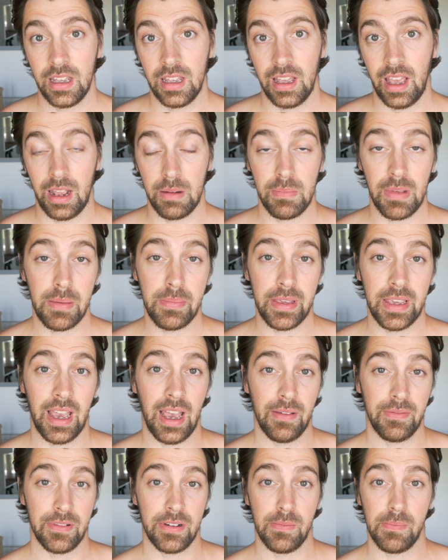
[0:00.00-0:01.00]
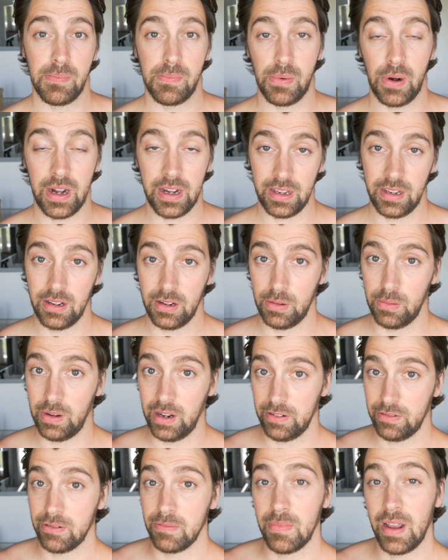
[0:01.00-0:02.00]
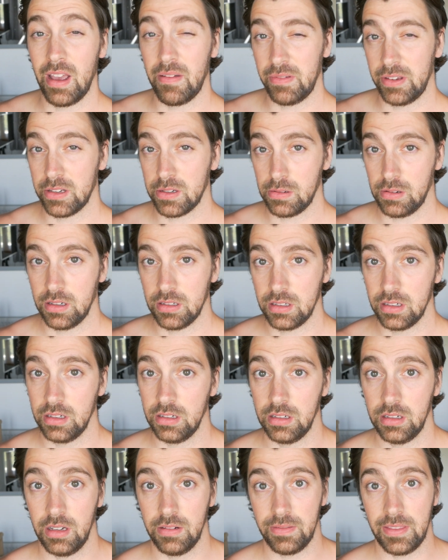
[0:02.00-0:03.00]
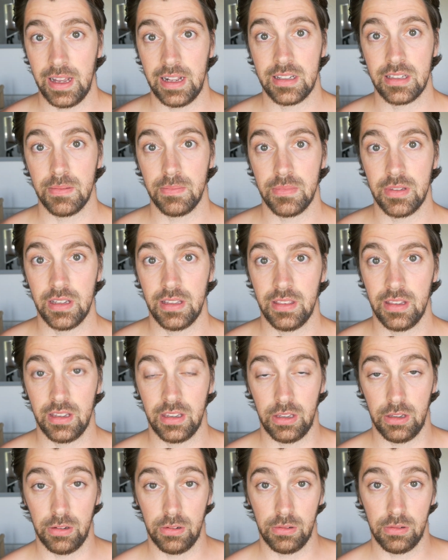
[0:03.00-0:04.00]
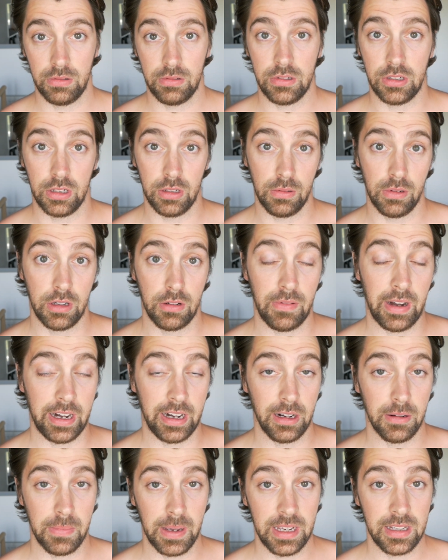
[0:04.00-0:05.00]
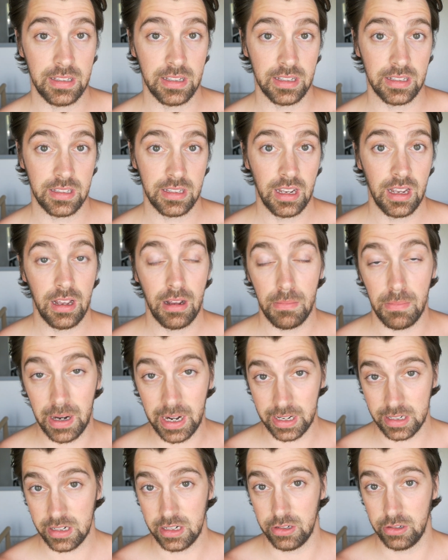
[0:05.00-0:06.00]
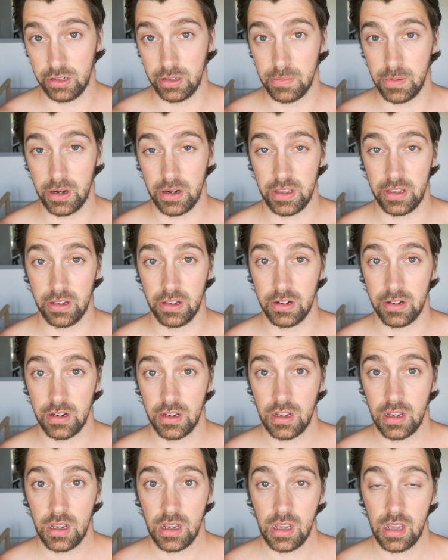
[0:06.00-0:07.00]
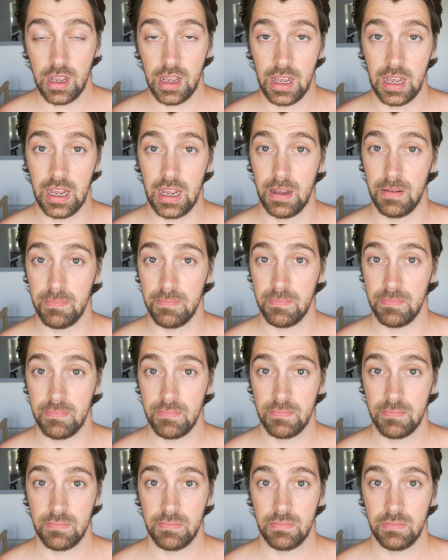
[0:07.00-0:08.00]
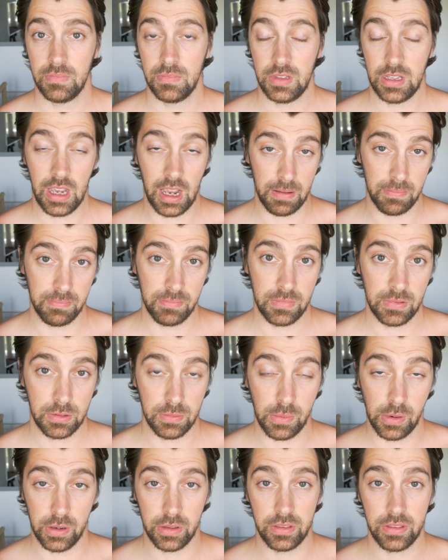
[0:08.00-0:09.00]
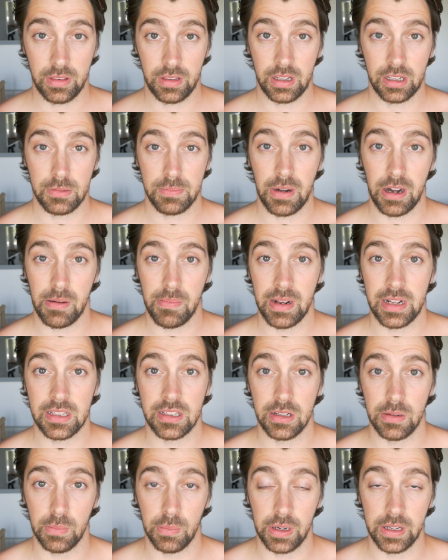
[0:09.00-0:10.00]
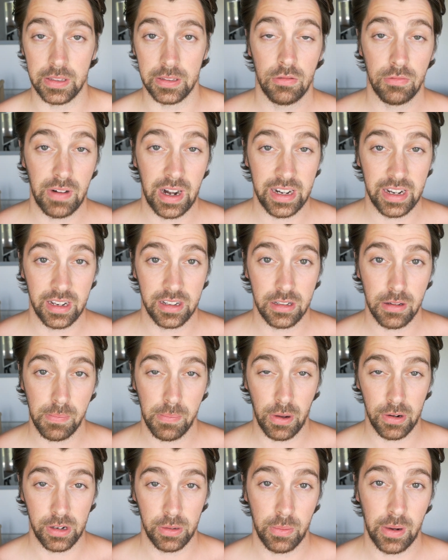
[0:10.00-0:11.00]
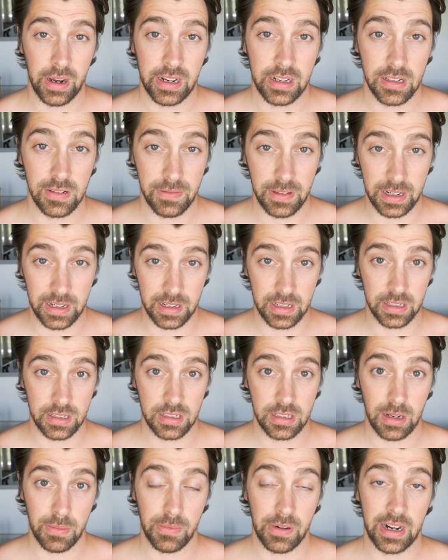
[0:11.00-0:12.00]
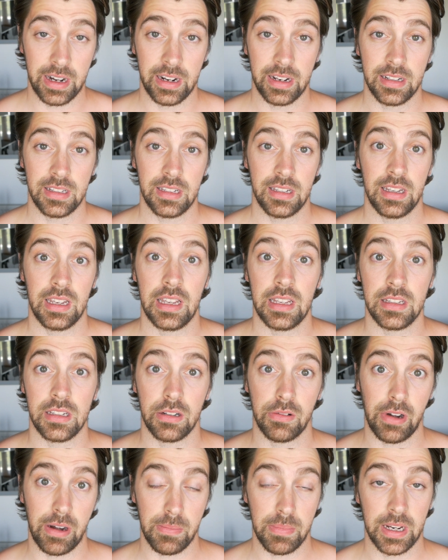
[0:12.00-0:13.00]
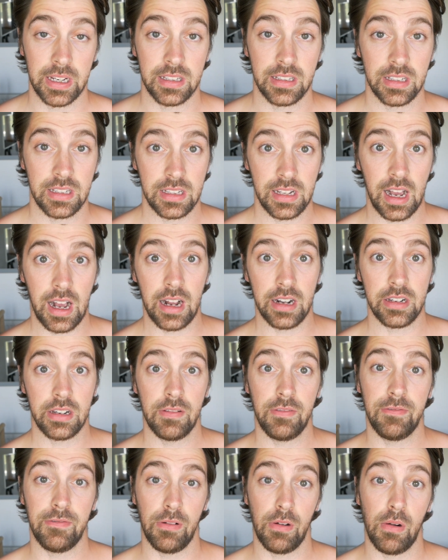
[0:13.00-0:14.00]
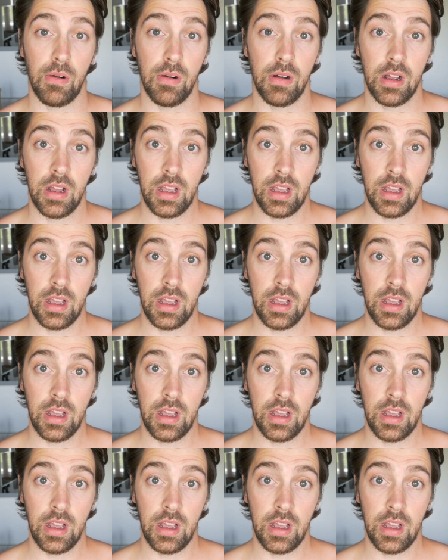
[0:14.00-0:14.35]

and maybe having a break away from heavy squatting, if that's something that you do on a regular basis, might actually do your body good. So yeah, it's worth experimenting with. Reddit bodyweight fitness subreddit is a great place to start for